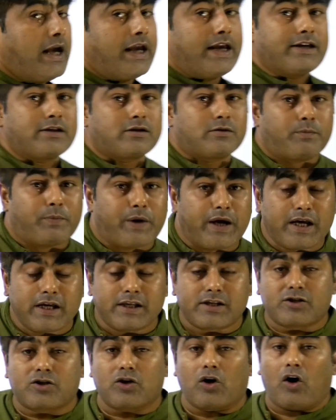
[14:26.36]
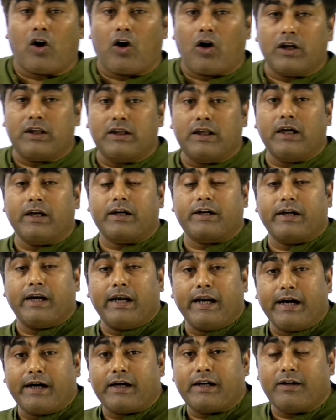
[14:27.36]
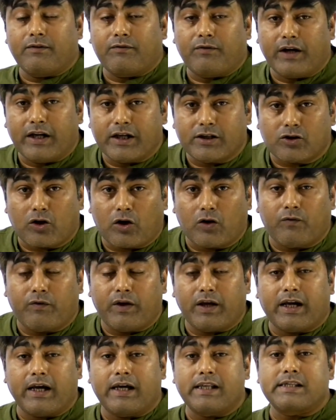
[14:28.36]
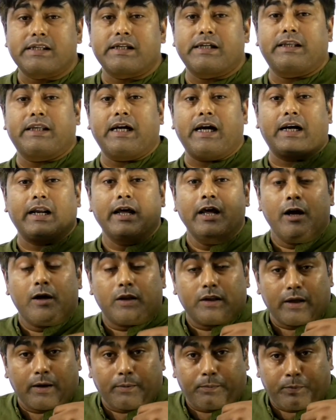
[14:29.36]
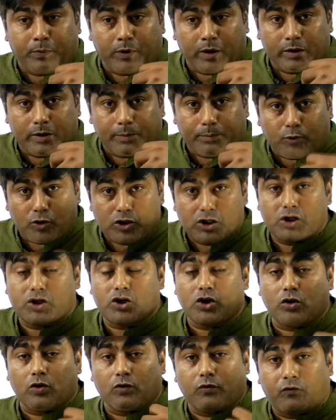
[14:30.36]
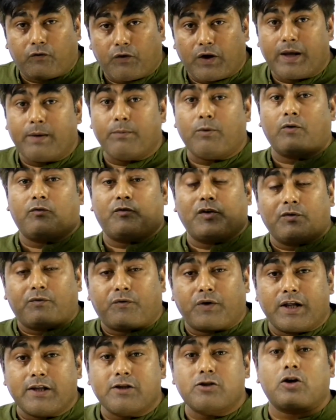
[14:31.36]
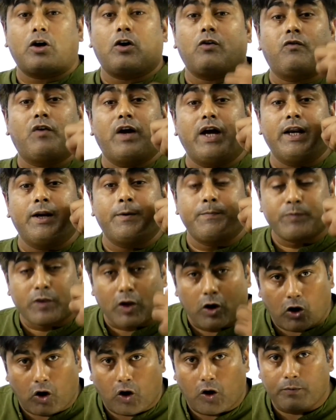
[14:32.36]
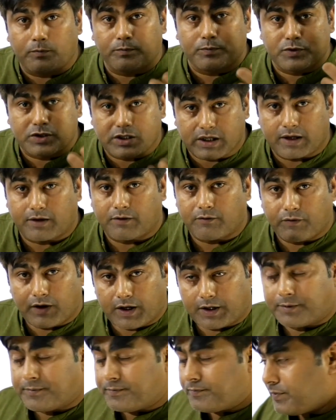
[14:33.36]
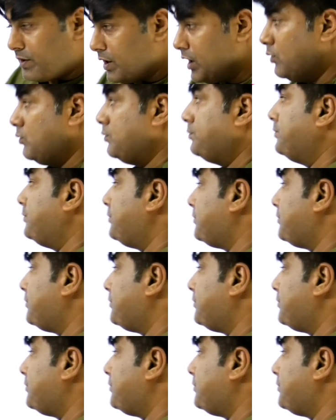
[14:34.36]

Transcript: is based on the relativeness, or we can say that the position of frame of reference of an observer. Now,